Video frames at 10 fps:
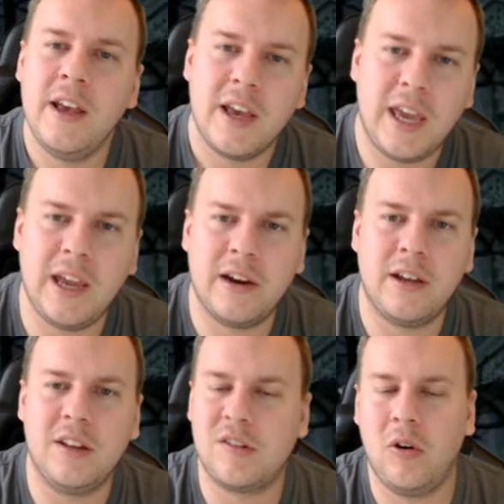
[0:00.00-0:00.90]
here
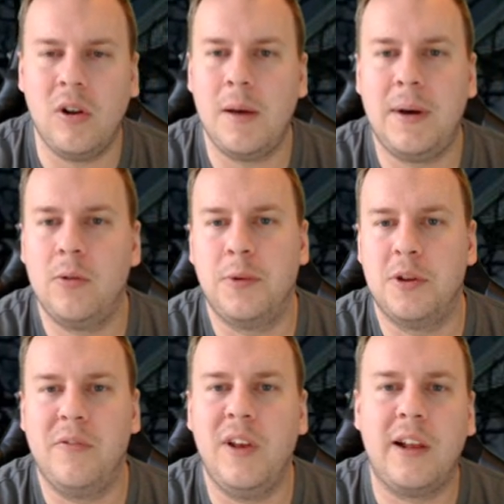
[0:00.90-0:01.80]
it's all about what
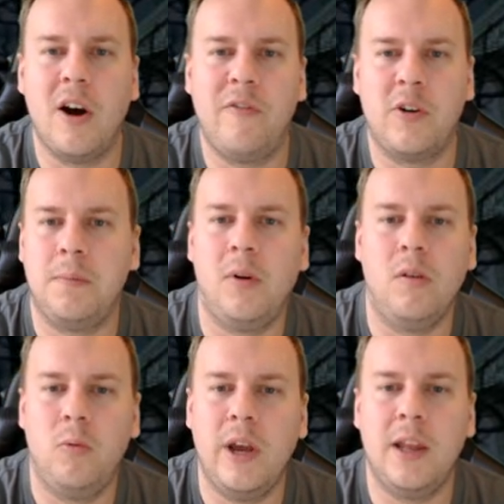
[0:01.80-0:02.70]
you feel
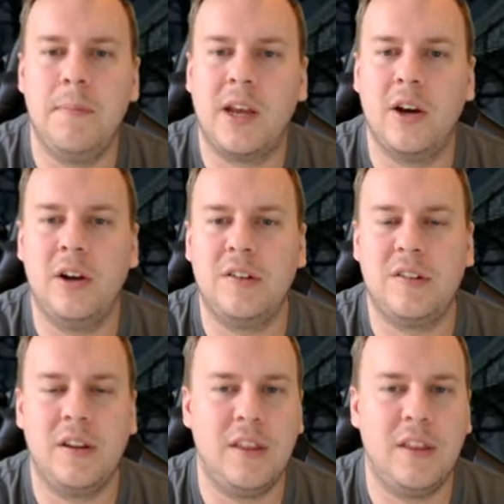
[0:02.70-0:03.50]
comfortable with because